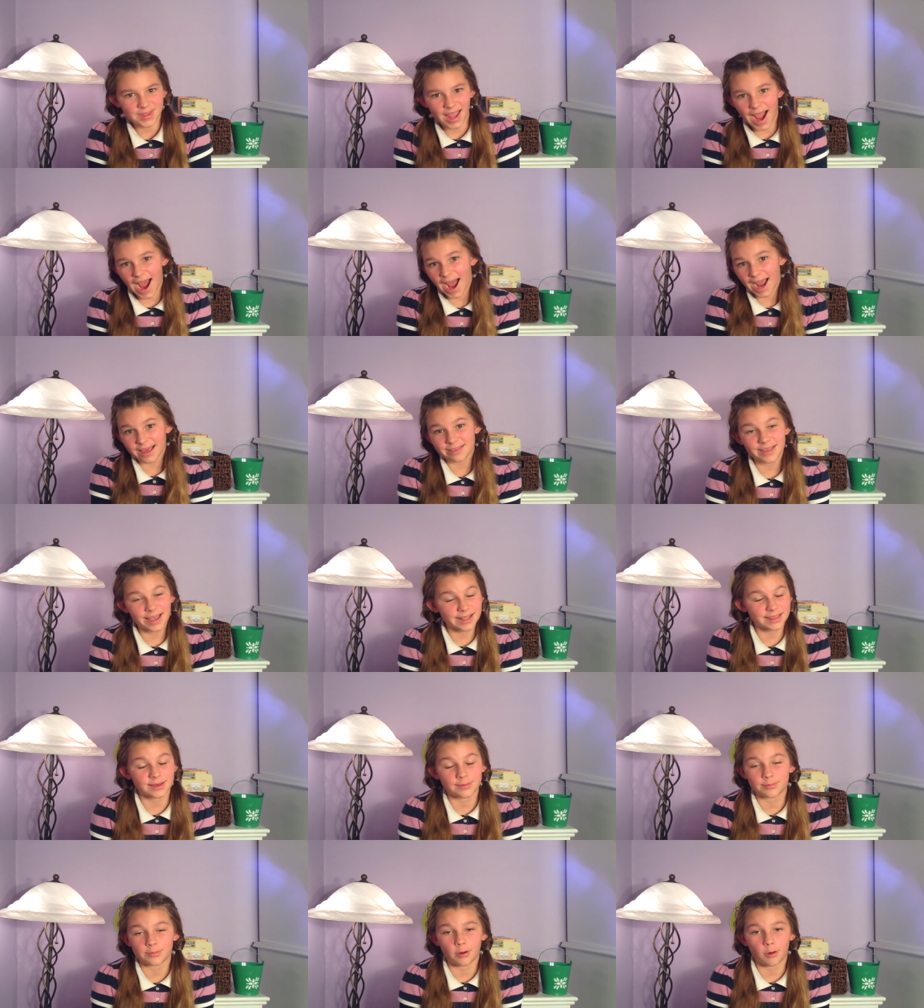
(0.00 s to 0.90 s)
I like
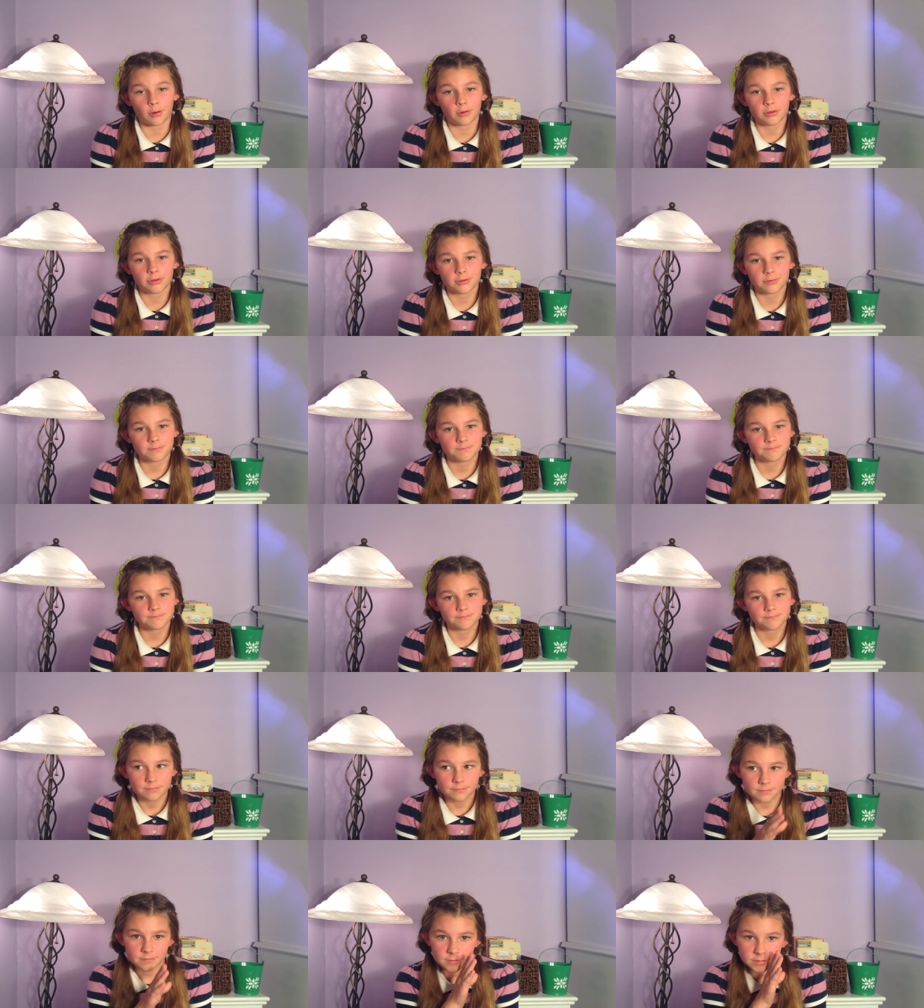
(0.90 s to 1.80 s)
them both.
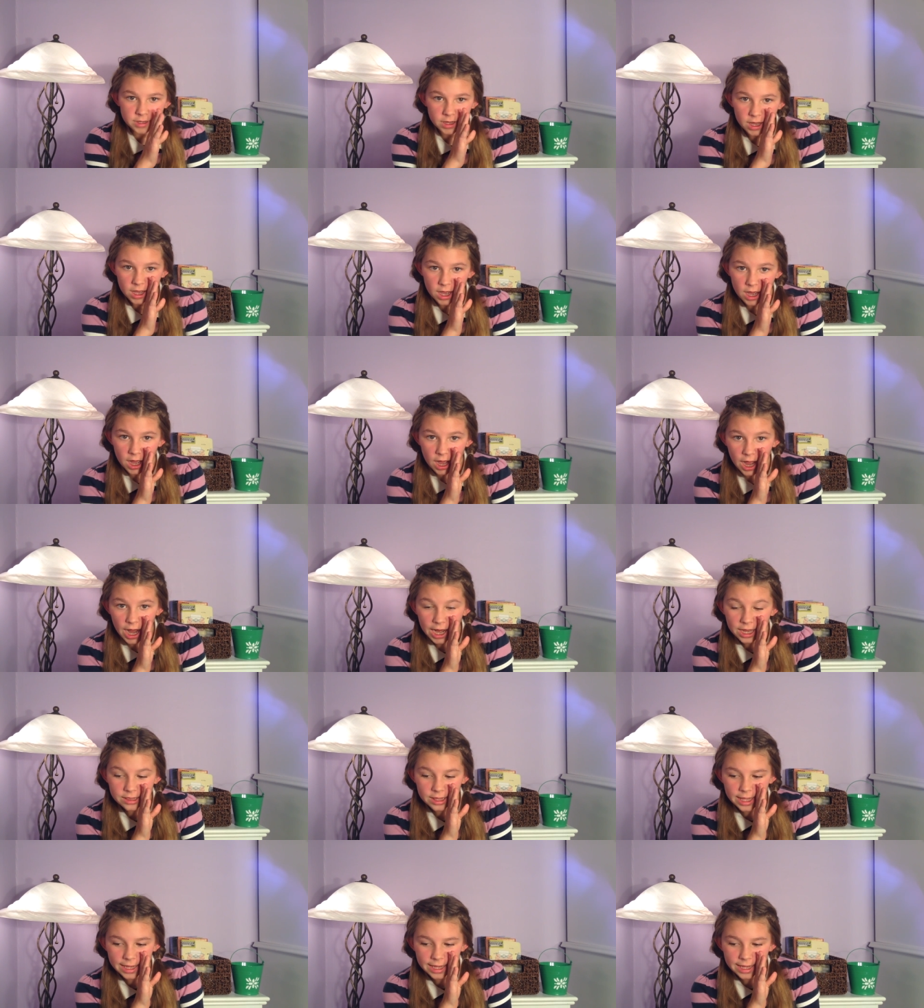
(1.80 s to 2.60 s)
I